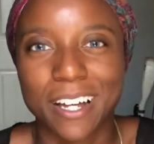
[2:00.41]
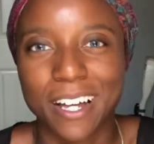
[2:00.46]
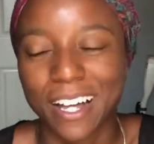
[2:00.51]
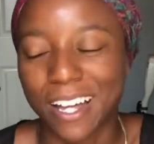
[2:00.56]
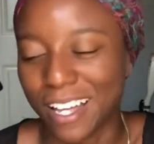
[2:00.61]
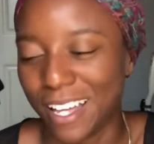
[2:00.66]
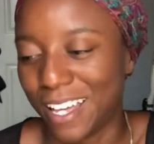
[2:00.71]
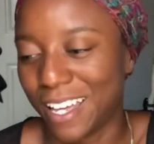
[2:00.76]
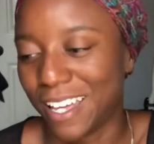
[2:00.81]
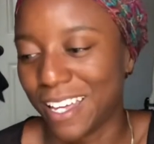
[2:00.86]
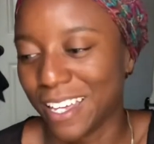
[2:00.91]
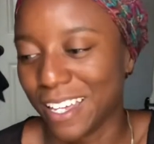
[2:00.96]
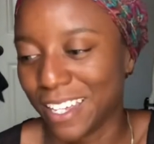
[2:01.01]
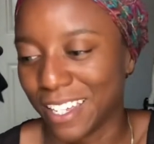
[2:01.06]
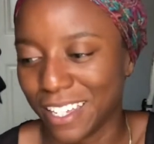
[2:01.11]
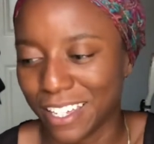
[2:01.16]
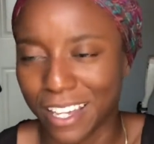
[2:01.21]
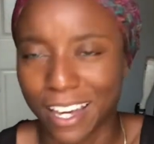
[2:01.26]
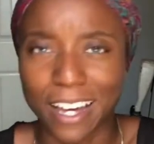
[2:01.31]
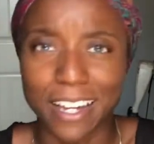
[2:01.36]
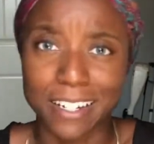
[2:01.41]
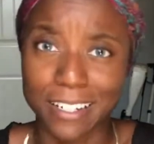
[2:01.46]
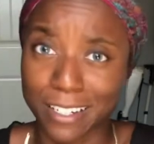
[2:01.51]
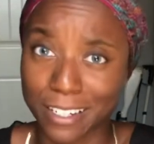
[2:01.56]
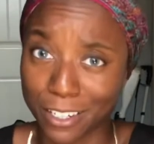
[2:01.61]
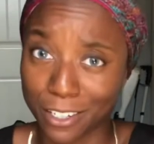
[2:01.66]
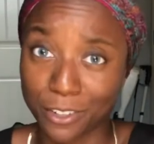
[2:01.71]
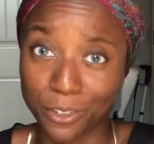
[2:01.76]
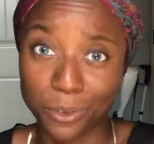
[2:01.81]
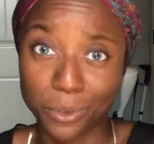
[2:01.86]
I
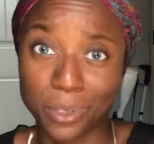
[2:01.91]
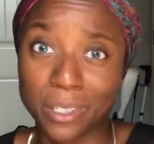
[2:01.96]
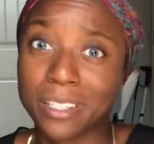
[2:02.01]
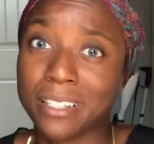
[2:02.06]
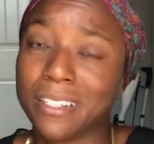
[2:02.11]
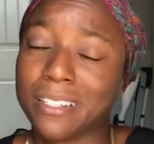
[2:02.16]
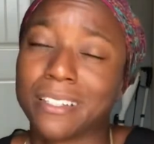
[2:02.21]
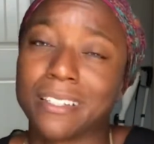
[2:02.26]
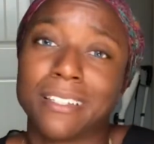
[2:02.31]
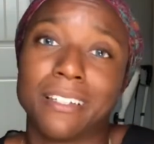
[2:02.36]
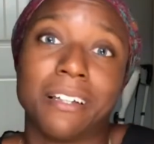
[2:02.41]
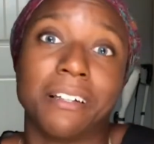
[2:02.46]
use this a